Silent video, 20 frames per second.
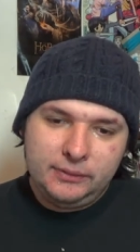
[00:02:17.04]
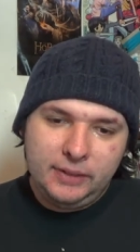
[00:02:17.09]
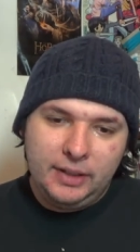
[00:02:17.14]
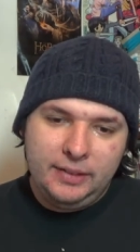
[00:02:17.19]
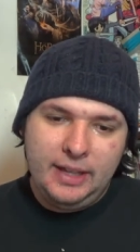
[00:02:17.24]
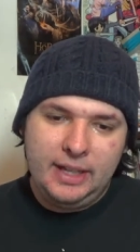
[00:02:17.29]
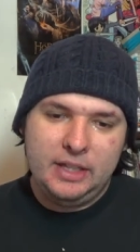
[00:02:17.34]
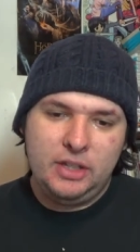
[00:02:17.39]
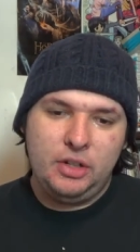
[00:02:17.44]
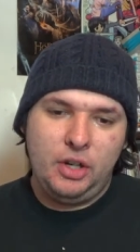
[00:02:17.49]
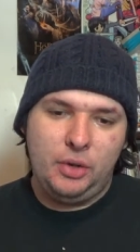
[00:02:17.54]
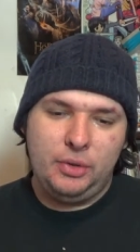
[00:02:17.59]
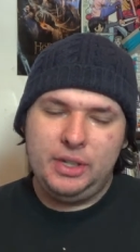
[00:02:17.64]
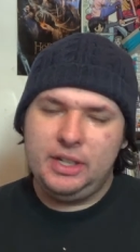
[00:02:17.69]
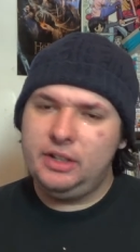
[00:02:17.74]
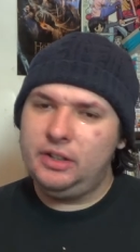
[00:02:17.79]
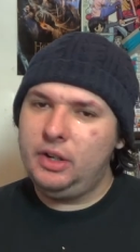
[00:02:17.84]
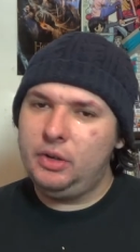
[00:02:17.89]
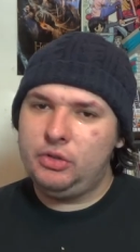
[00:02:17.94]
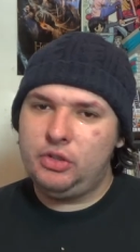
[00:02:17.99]
that you don't need
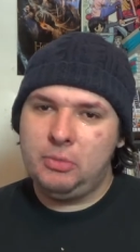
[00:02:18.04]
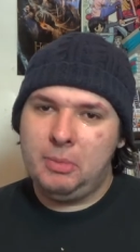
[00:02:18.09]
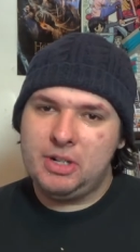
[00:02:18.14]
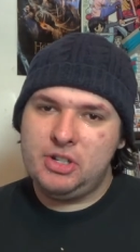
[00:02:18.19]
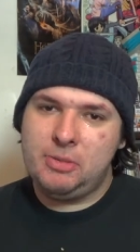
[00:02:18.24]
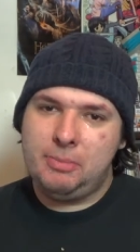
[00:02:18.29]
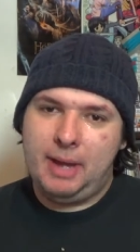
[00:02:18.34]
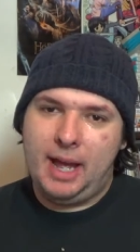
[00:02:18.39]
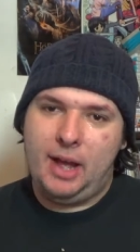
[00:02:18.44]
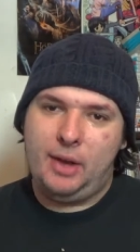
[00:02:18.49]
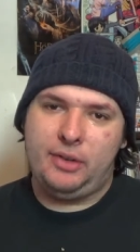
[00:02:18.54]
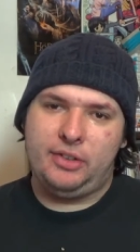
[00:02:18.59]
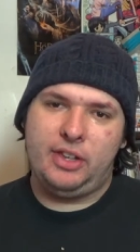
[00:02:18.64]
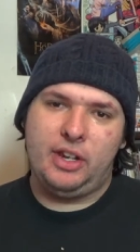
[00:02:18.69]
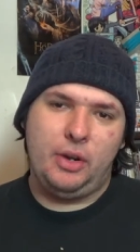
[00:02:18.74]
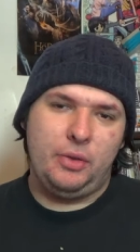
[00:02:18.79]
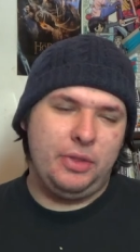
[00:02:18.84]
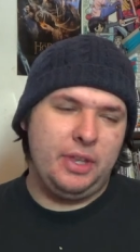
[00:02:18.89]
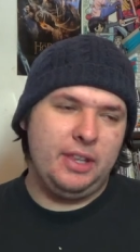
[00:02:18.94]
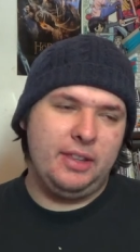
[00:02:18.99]
to know too much about, because I
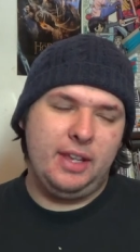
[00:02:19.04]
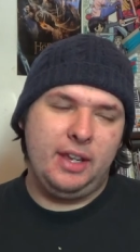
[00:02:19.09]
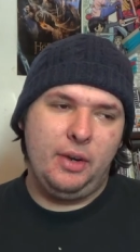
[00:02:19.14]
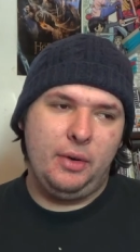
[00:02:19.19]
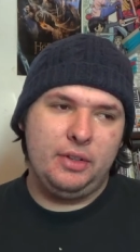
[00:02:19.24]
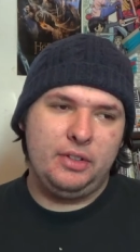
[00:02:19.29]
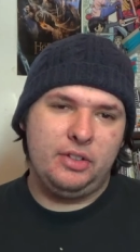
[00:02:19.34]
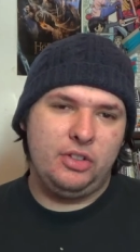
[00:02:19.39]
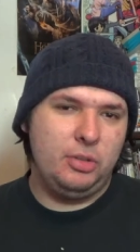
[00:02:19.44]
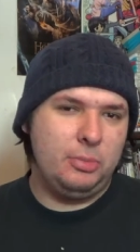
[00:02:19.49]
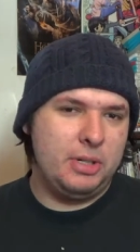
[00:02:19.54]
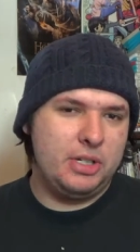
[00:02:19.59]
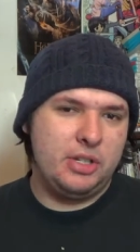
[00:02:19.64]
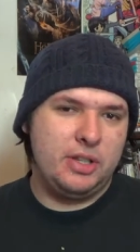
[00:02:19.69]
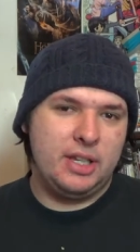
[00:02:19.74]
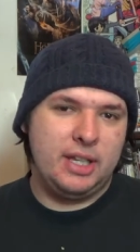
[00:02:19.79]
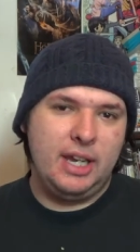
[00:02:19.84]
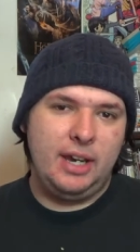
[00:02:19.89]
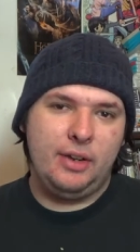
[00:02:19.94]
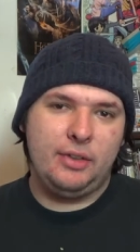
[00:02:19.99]
don't think they go into too much of
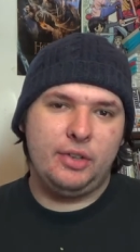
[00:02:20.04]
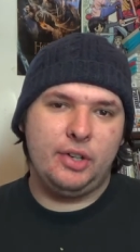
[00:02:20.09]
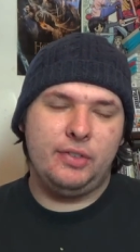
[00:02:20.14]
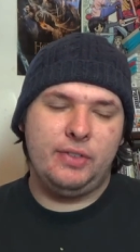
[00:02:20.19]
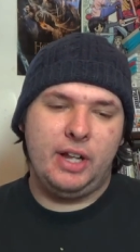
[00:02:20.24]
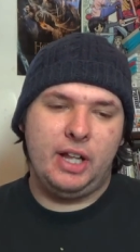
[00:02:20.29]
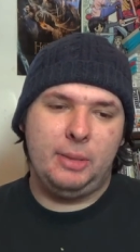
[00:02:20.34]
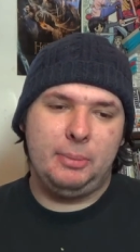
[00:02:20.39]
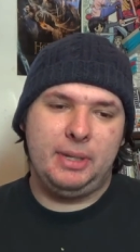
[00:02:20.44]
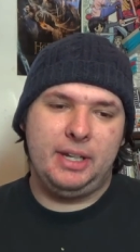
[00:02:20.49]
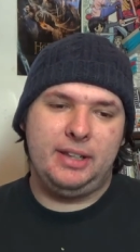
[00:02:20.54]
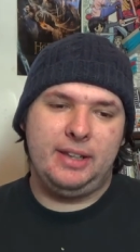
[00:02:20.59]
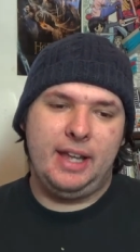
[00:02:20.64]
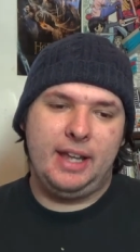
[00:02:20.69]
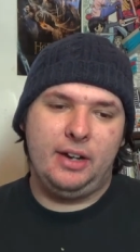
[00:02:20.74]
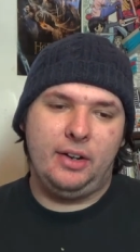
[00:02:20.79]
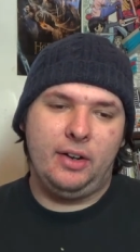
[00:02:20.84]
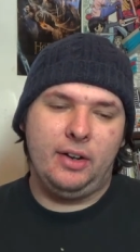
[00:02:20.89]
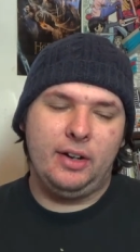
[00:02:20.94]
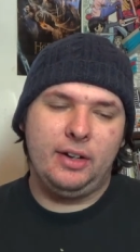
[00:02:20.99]
the character development in
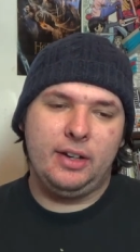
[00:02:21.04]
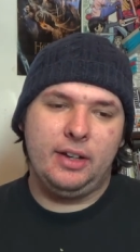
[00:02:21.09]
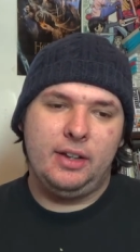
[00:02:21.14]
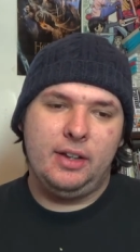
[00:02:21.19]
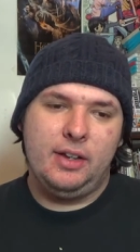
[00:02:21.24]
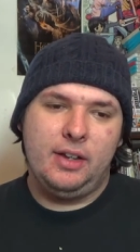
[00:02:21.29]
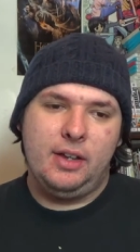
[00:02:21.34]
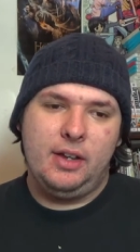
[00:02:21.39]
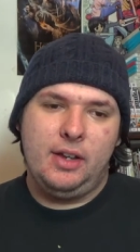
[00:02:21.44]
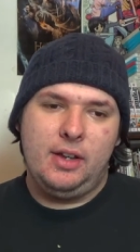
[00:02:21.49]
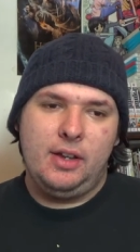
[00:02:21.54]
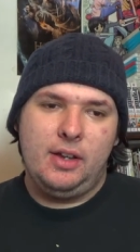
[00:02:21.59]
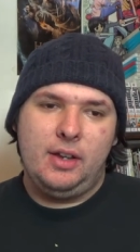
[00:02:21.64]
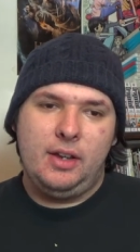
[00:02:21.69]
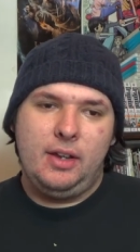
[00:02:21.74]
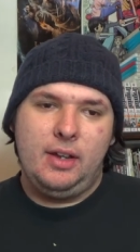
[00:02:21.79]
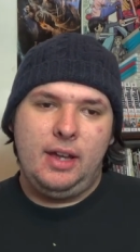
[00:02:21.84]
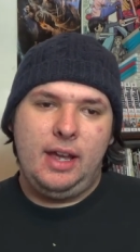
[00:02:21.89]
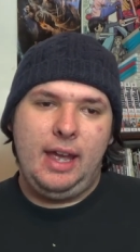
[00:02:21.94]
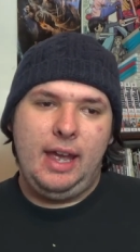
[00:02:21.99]
that arc.
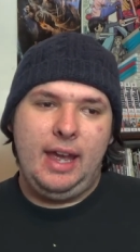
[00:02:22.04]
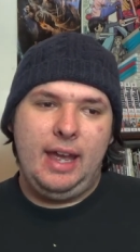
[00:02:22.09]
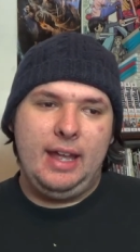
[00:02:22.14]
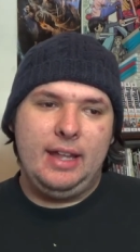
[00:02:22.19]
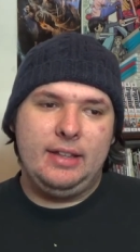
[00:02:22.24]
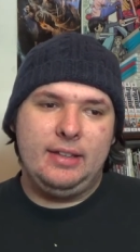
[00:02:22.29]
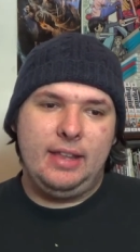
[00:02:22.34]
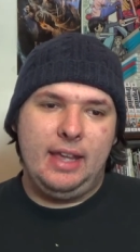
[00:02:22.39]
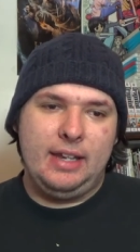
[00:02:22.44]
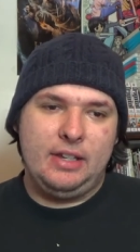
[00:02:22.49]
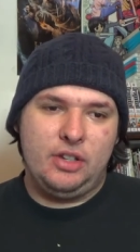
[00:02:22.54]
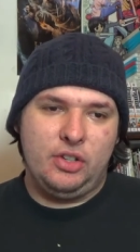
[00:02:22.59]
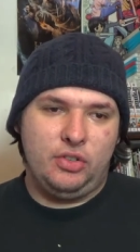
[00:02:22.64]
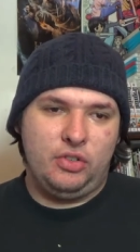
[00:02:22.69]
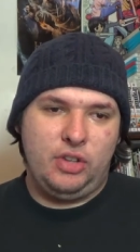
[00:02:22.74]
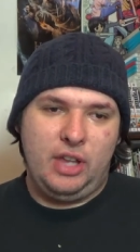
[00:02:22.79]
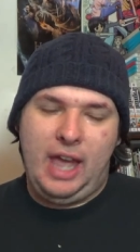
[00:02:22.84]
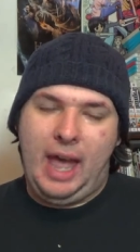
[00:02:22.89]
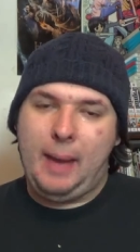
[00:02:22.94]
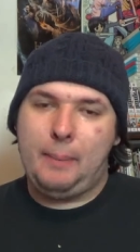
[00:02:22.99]
And they
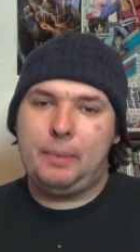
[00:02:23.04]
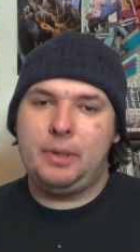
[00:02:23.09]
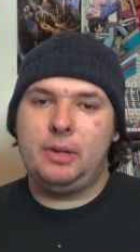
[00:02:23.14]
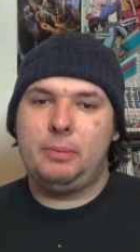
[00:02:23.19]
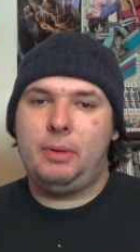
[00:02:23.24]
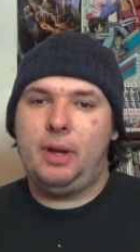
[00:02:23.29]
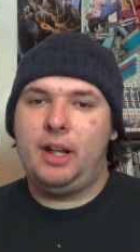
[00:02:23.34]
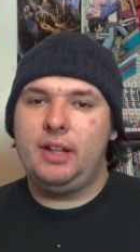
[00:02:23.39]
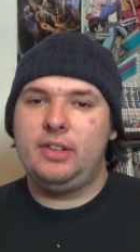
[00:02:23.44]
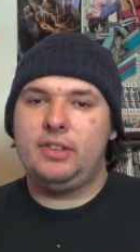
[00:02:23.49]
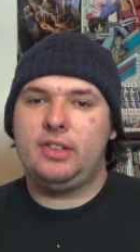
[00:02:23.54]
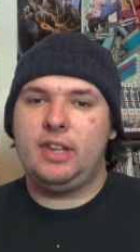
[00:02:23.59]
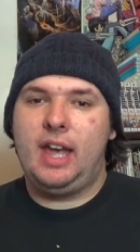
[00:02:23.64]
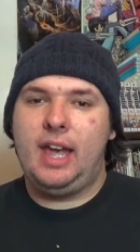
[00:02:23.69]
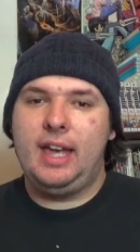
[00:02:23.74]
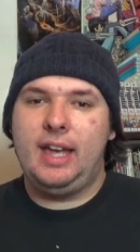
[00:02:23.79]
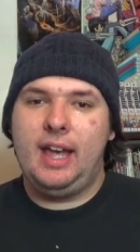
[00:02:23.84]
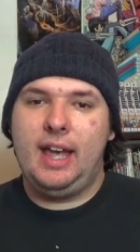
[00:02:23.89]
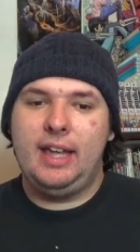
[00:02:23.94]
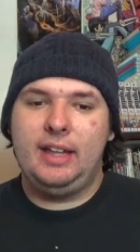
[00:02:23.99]
just happen upon the
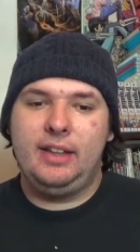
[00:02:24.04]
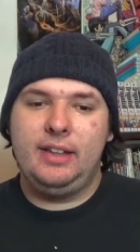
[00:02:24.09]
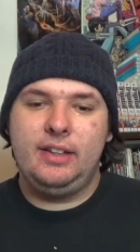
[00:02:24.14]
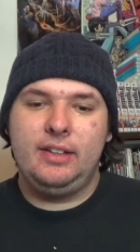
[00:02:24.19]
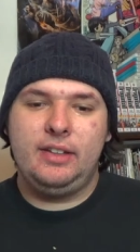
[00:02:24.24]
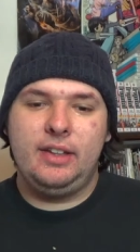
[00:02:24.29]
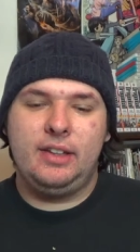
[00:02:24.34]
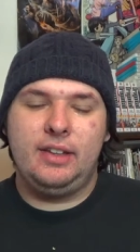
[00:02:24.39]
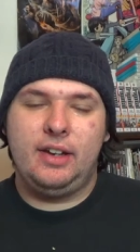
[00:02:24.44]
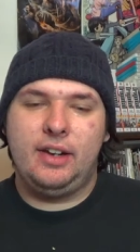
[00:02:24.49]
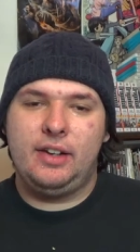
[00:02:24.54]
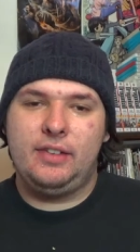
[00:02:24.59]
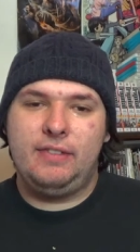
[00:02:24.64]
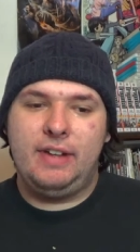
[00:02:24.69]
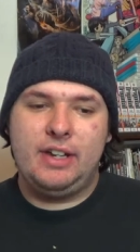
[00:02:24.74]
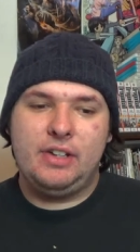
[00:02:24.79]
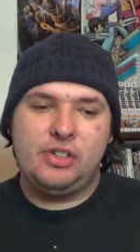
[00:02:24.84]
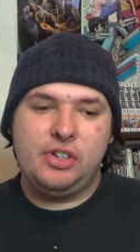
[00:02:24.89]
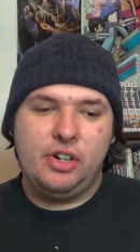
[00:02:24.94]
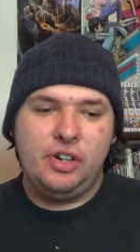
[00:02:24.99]
Sky Island in their
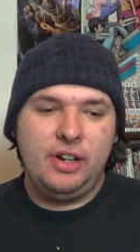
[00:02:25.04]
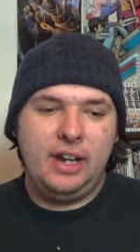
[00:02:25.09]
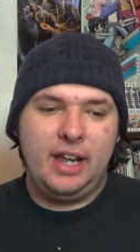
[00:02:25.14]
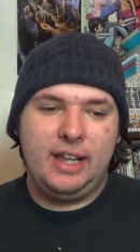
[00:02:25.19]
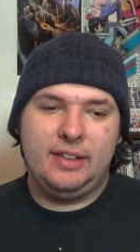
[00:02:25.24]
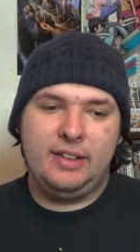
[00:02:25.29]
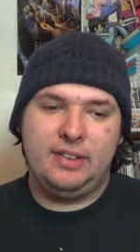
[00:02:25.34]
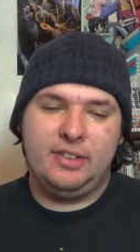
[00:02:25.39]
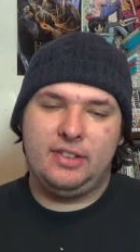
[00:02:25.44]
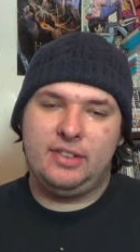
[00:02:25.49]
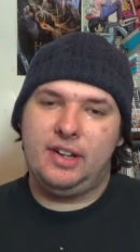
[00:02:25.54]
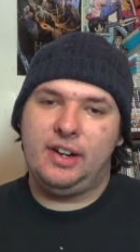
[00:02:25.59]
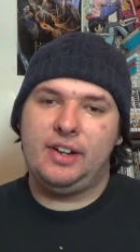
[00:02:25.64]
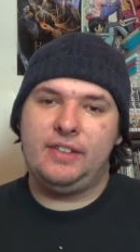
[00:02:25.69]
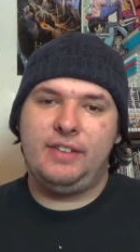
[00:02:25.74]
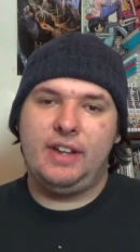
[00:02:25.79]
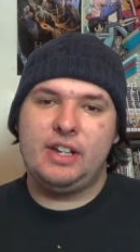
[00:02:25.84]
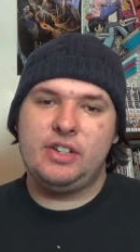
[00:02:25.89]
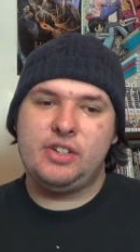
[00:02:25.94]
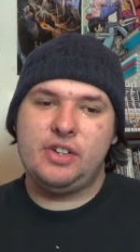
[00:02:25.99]
adventure, and this is their
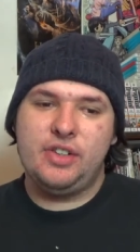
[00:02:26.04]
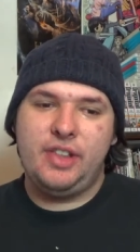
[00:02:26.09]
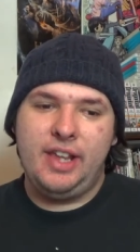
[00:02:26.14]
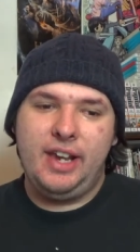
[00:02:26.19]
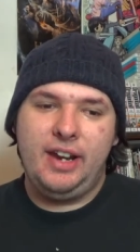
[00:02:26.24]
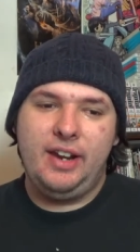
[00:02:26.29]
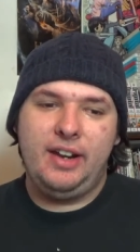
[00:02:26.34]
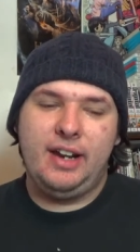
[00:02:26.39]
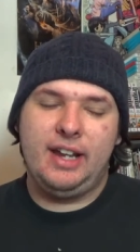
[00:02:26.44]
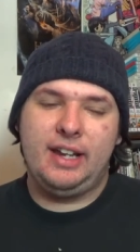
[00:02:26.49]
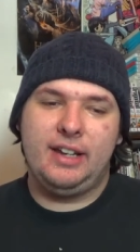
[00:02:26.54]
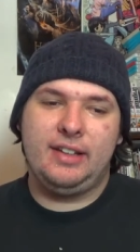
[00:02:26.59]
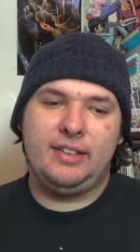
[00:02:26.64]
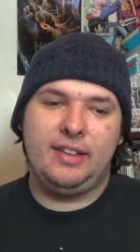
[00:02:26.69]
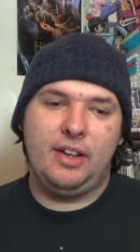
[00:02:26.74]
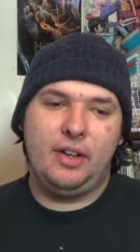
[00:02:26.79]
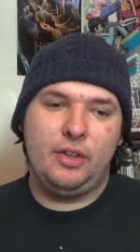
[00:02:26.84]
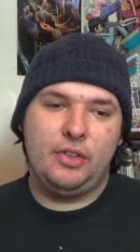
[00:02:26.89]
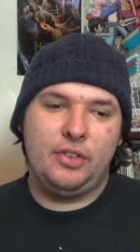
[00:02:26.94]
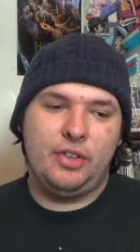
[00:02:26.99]
adventure there, and it
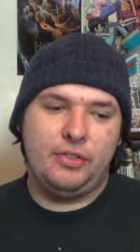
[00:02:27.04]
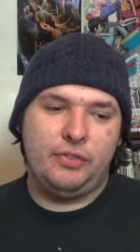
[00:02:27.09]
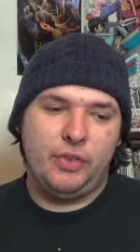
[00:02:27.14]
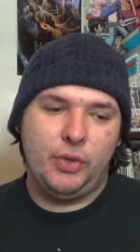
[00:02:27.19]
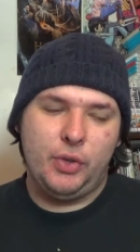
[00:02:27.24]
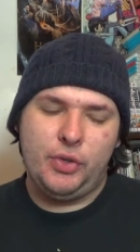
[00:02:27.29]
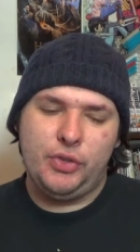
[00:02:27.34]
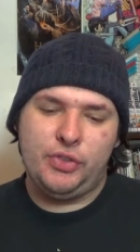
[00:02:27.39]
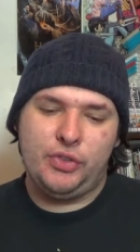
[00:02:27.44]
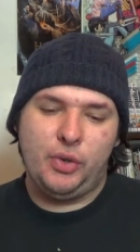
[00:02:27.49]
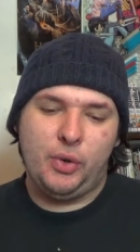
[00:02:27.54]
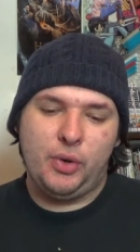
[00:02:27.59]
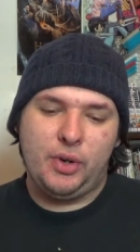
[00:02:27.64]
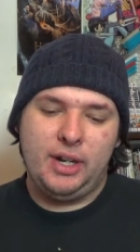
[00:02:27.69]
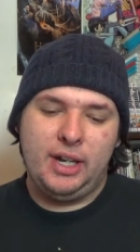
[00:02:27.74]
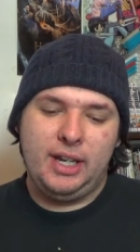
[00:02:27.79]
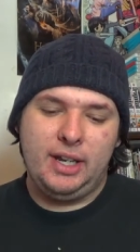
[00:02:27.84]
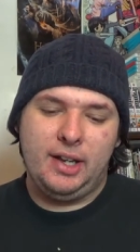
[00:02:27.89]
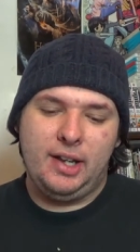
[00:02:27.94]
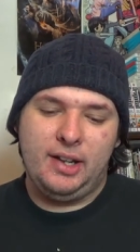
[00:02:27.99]
tells the full
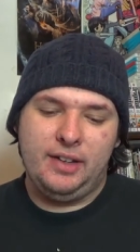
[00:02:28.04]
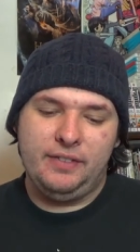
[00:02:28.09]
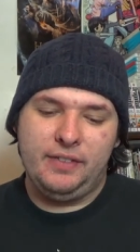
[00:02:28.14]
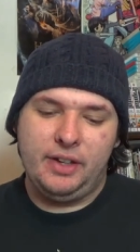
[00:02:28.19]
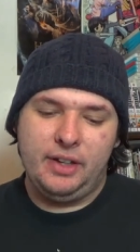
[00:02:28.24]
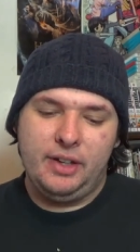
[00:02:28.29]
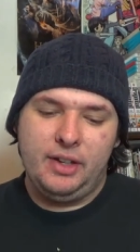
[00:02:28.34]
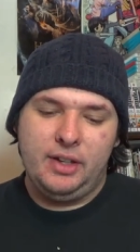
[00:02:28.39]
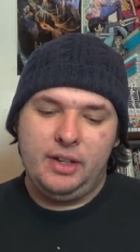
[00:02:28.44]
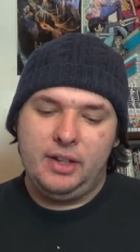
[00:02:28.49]
story of